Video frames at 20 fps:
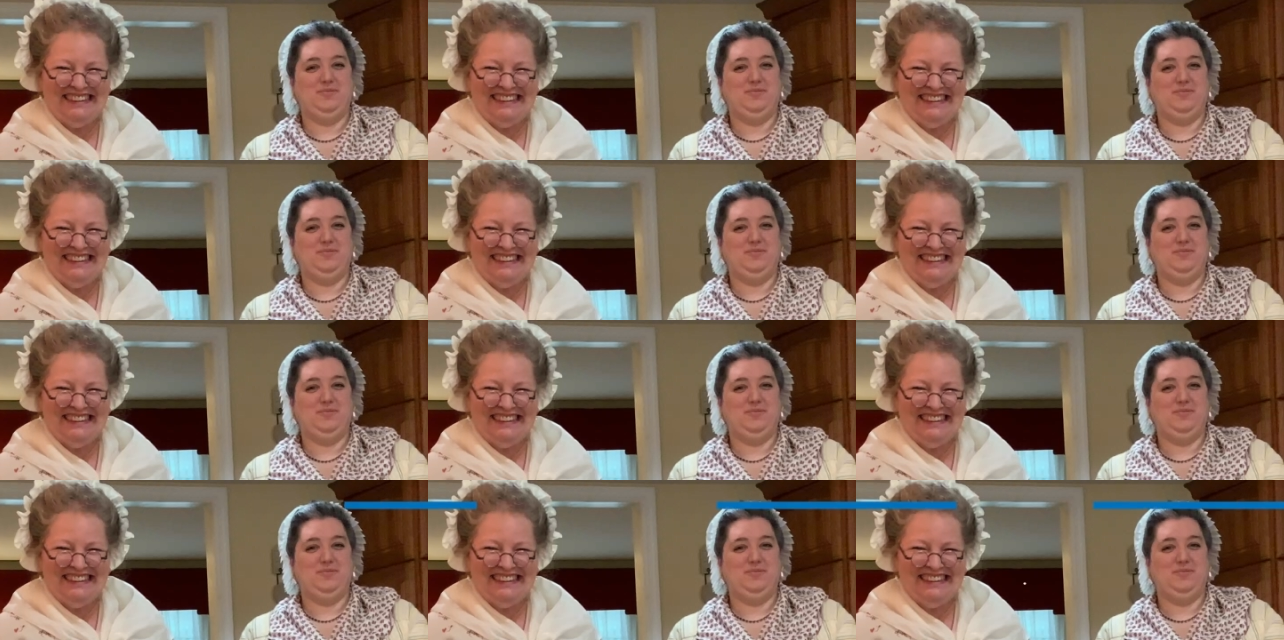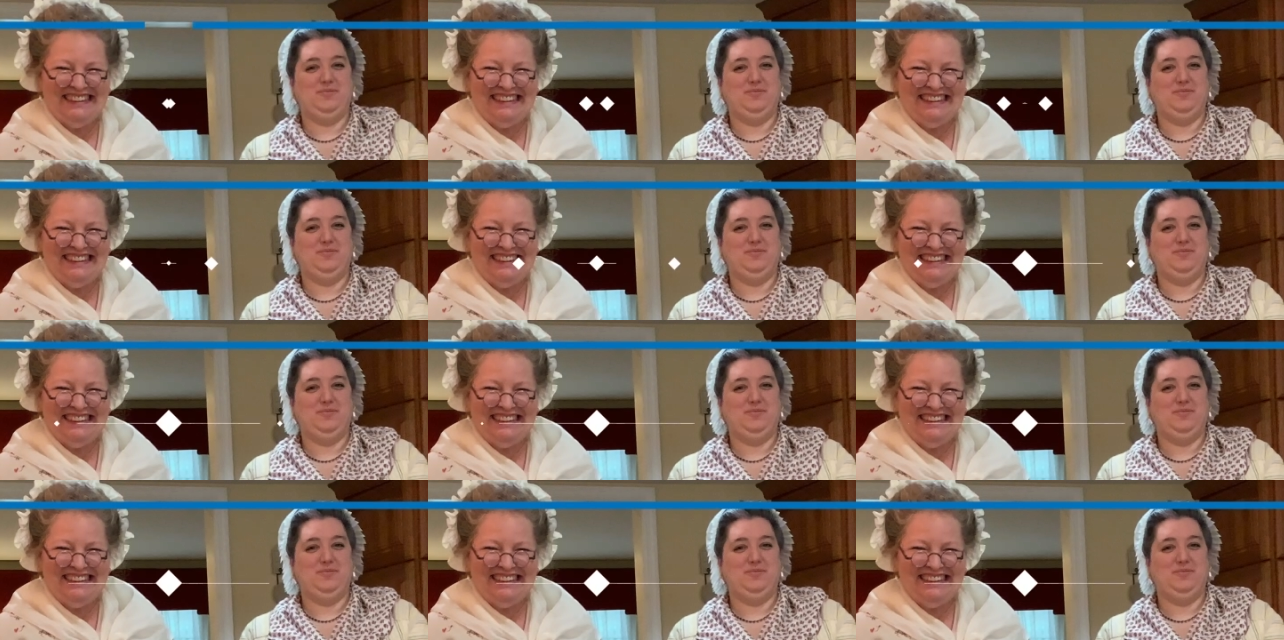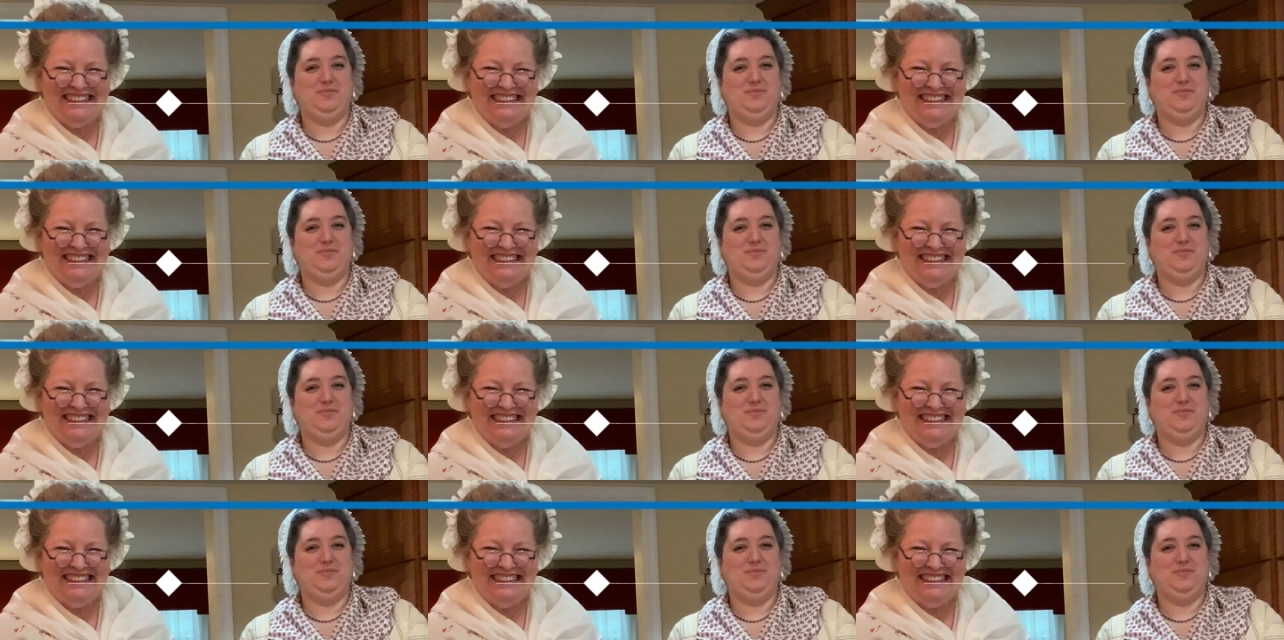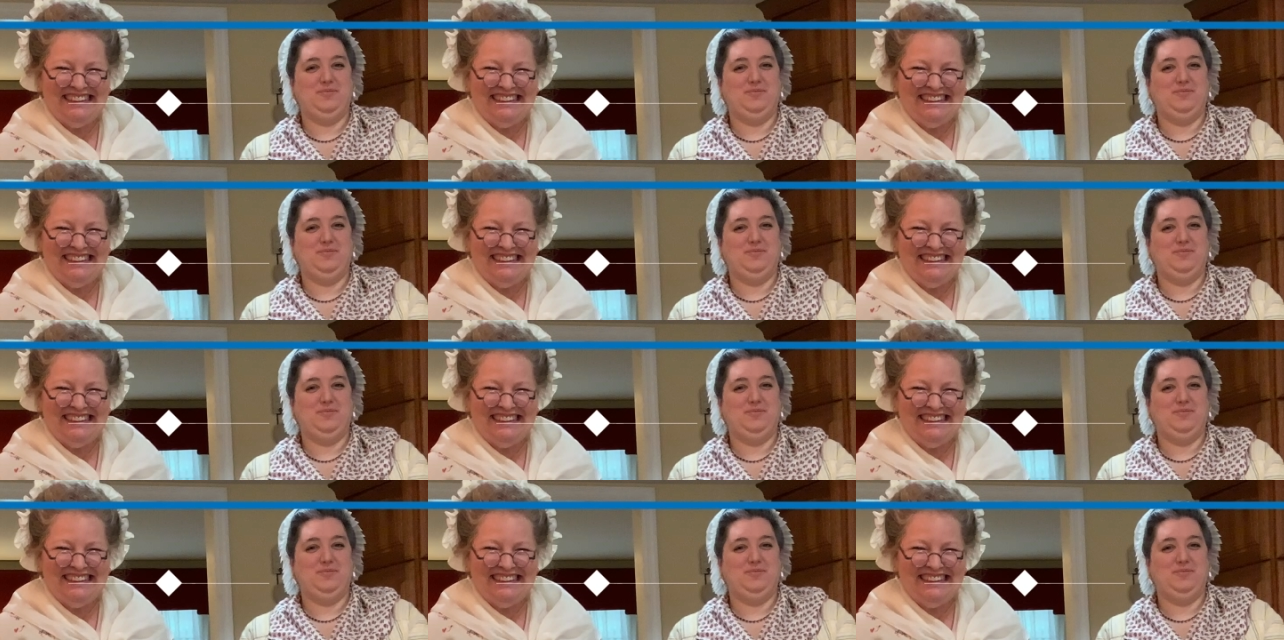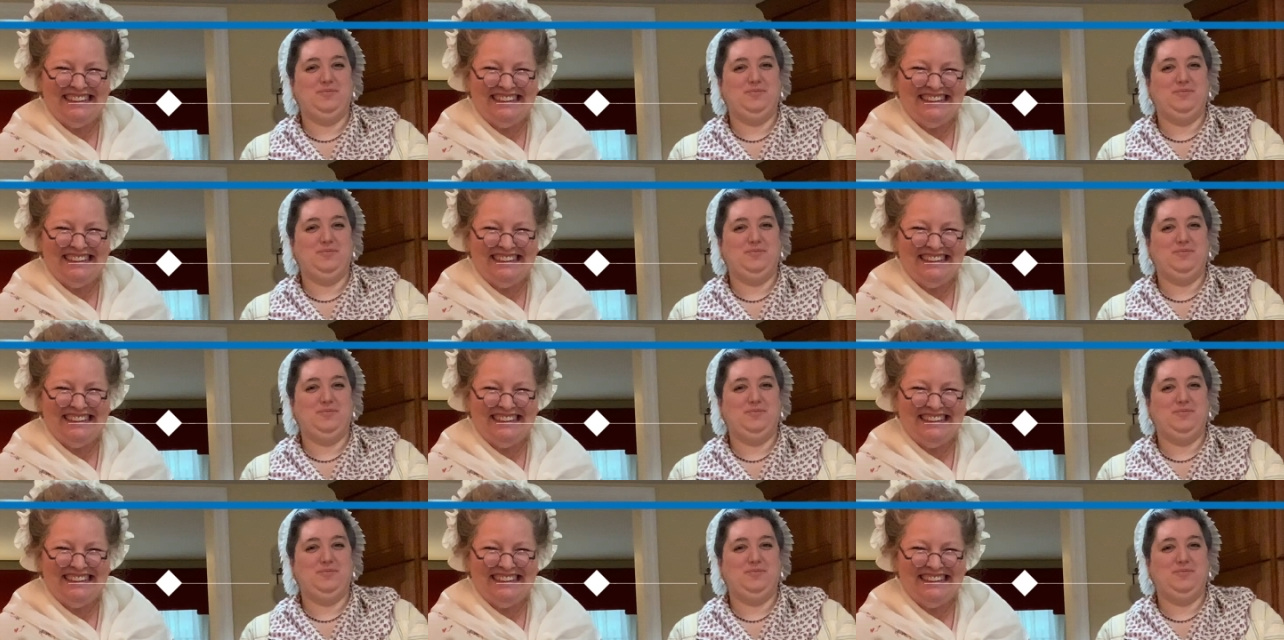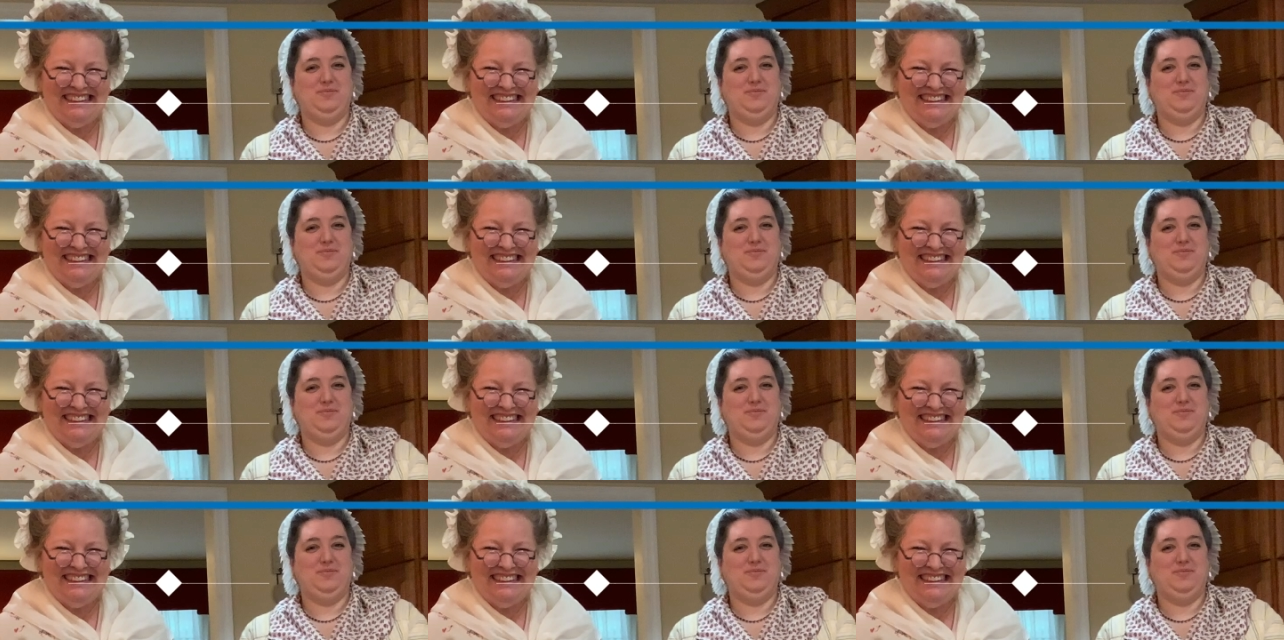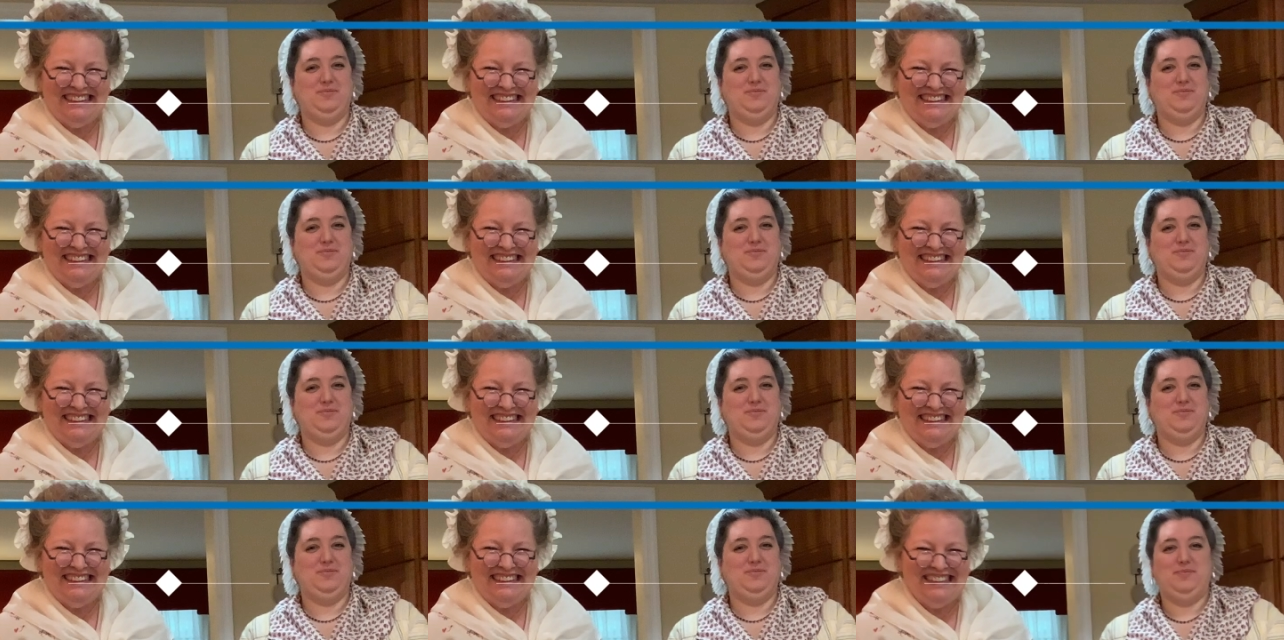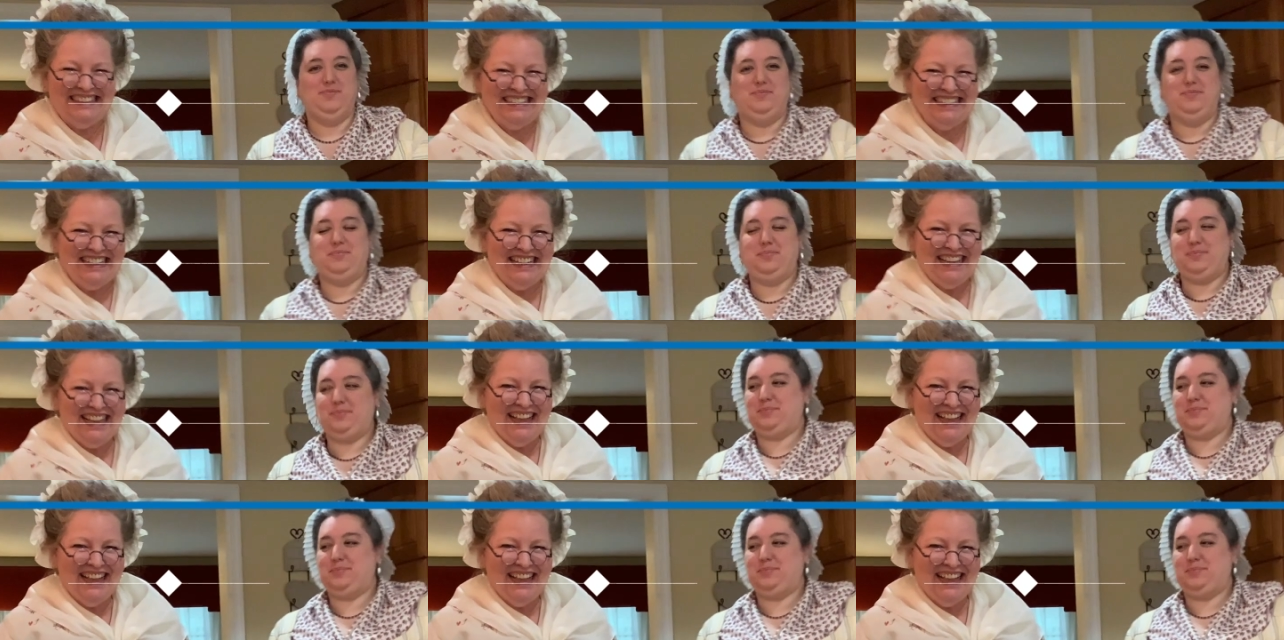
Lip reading: Nobody speaks.